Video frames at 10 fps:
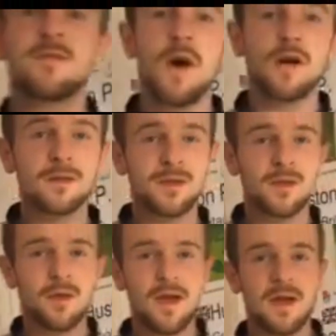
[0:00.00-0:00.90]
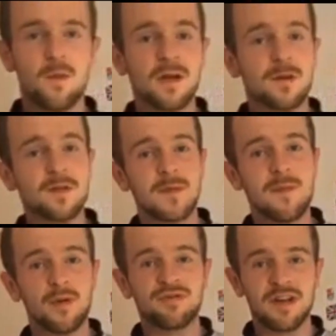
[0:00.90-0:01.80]
welcome to my
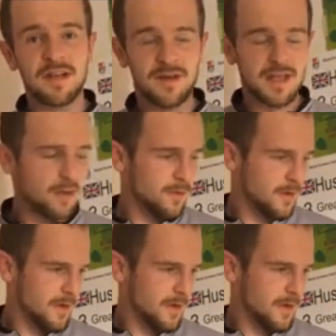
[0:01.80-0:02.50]
bow training video.